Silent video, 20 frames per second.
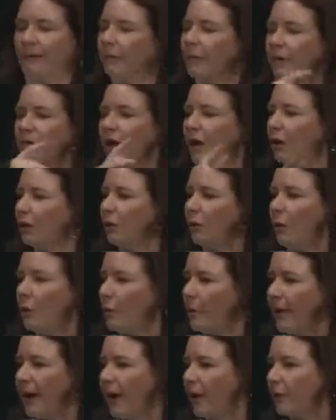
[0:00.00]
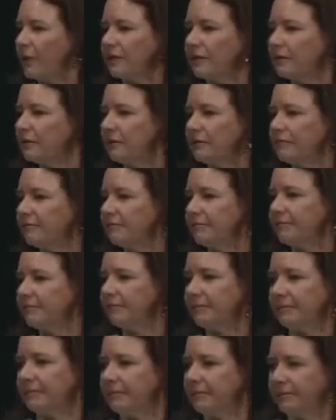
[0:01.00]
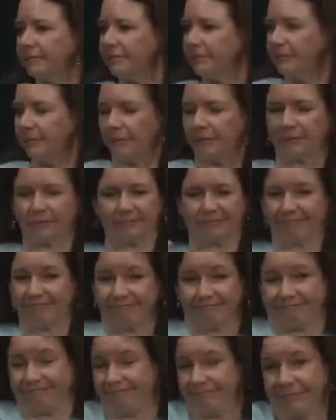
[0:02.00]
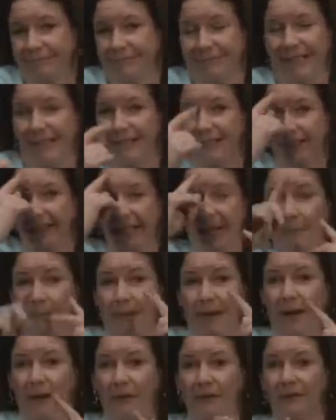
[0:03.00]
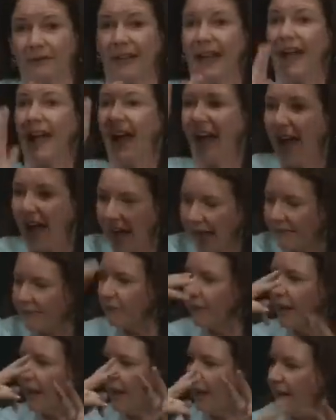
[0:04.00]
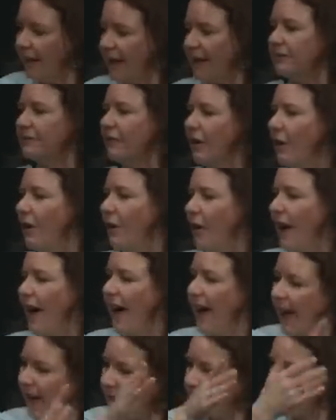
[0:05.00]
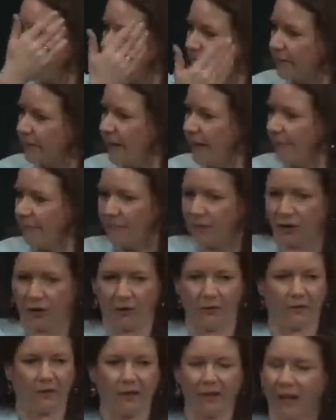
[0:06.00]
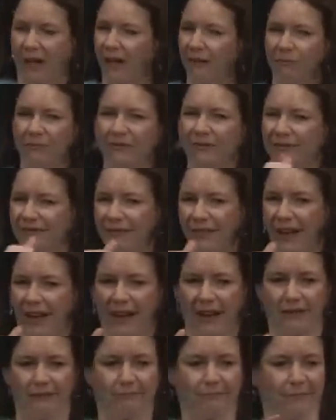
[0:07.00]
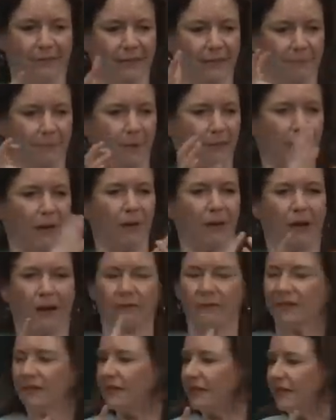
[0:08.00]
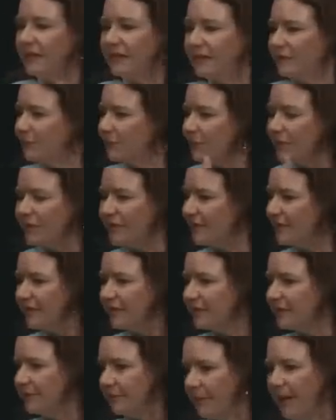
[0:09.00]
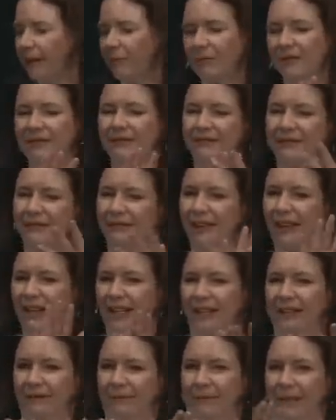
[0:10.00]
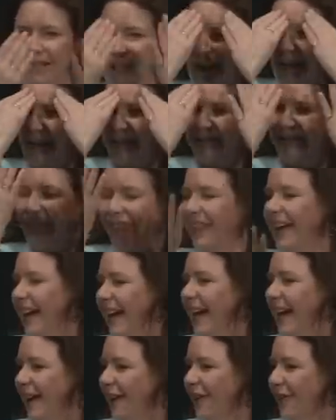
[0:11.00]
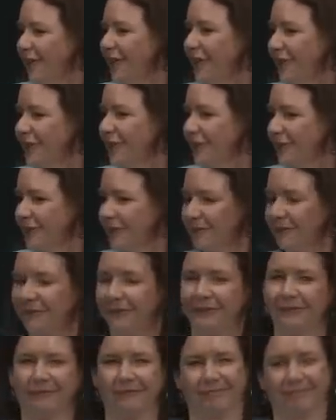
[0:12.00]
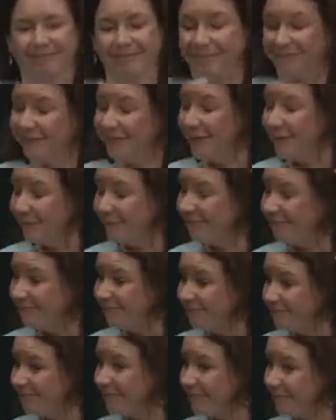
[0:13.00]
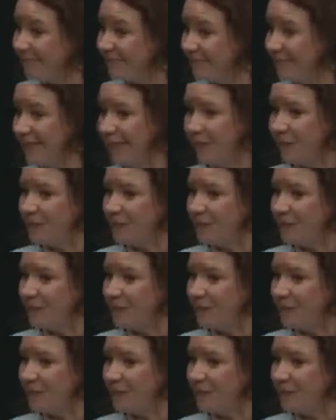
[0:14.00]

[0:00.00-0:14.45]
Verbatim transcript: Again, I think it, we knew it was there, but we didn't talk about it. We didn't really think about it much. I think in retrospect, we've analyzed a lot of this, but it was not part of the discourse during that week. It was there and it existed, but it